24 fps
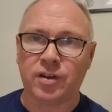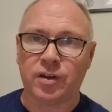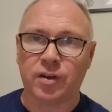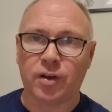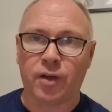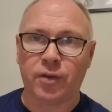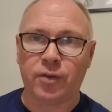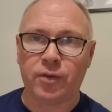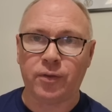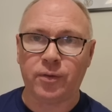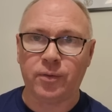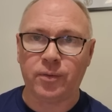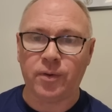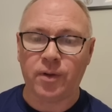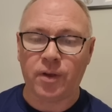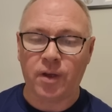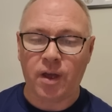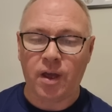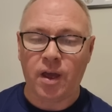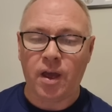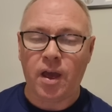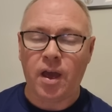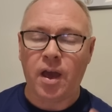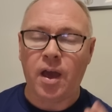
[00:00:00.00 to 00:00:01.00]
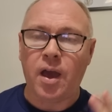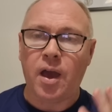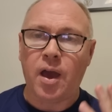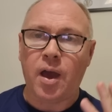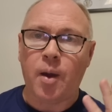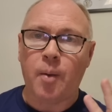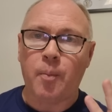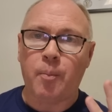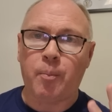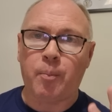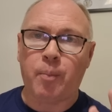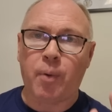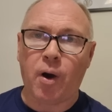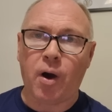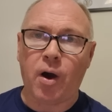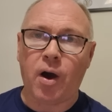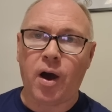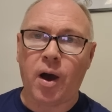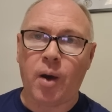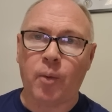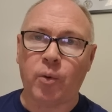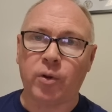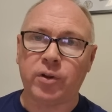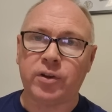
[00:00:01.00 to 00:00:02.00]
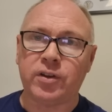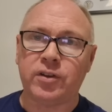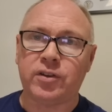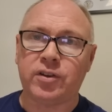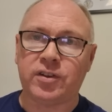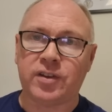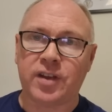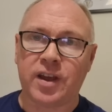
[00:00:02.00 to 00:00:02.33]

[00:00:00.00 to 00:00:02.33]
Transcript: nothing. But I wanted to